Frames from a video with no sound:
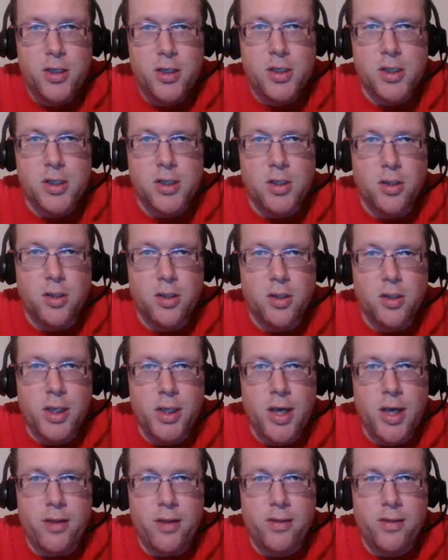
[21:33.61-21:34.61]
looking
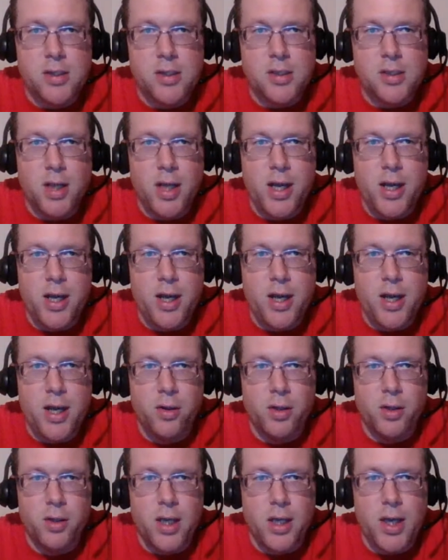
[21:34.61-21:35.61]
at the slate and
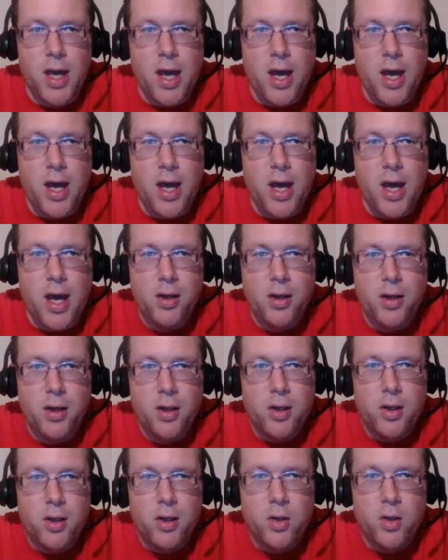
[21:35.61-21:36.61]
looking at
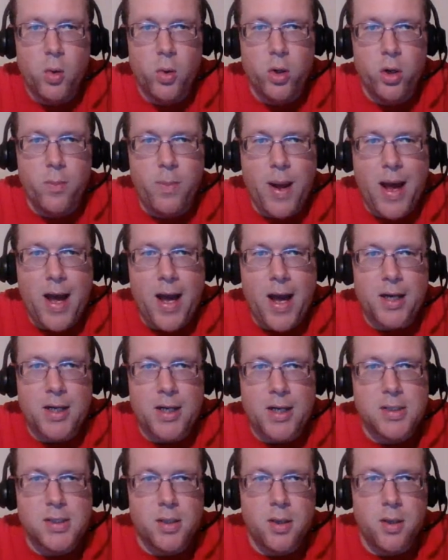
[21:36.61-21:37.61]
quarterbacks
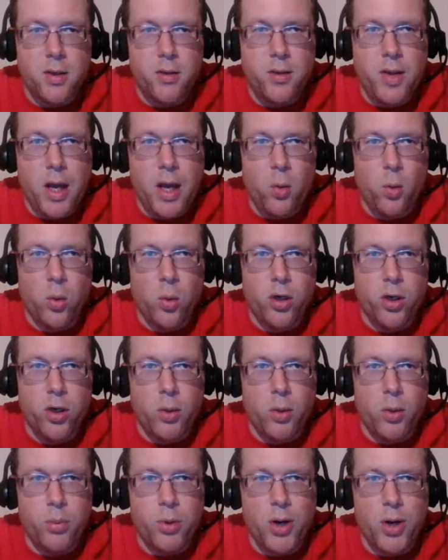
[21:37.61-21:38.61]
that were
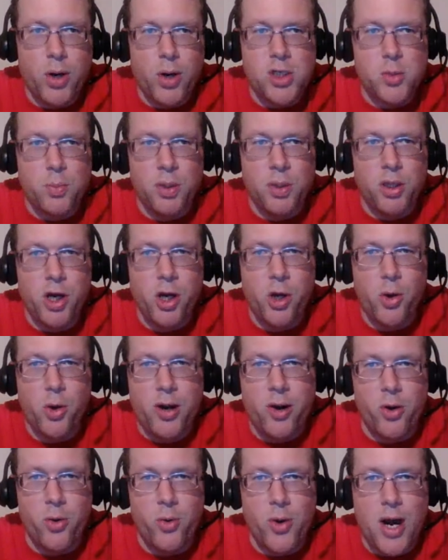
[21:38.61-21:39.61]
priced below Aaron
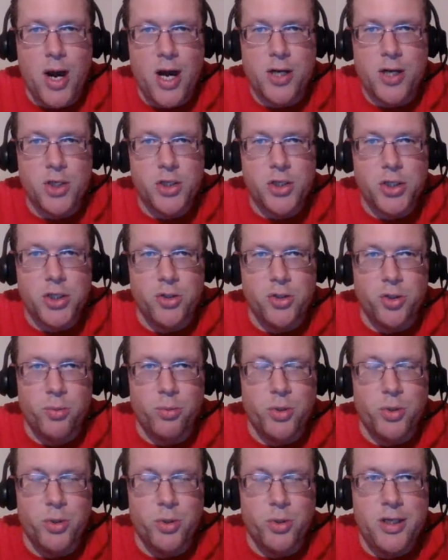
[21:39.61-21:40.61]
Rodgers and Drew
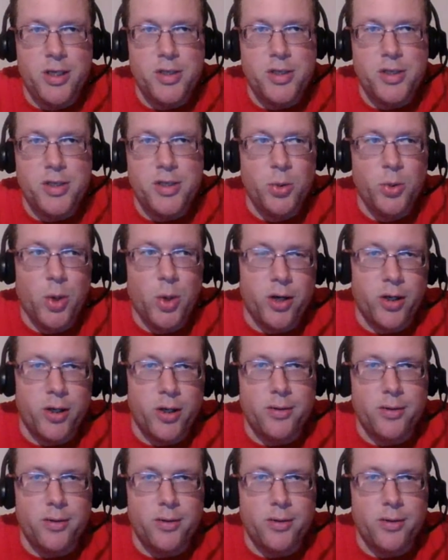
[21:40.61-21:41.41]
Brees, who are